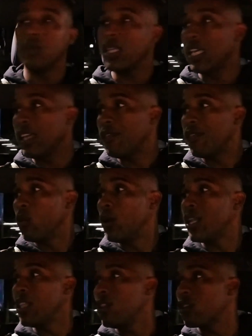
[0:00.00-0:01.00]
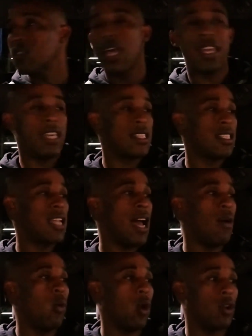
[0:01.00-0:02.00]
Even when it looks like it's
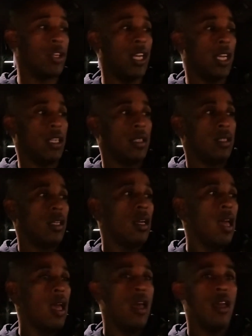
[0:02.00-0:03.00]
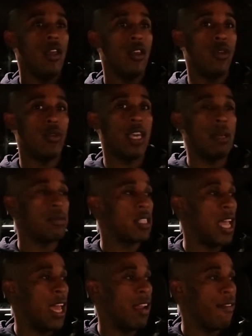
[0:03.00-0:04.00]
not working. You keep
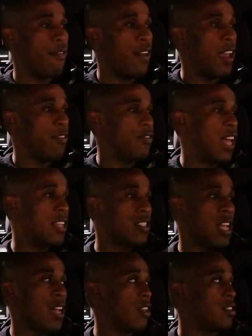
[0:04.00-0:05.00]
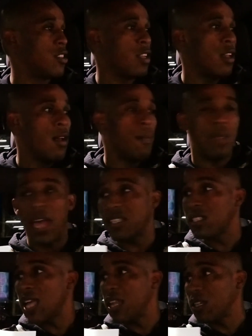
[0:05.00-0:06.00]
staying in faith. That's not a
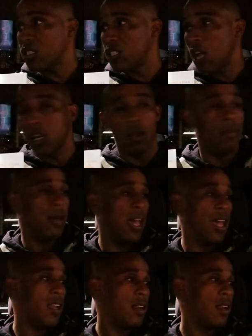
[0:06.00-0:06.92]
That's not a sucker bet.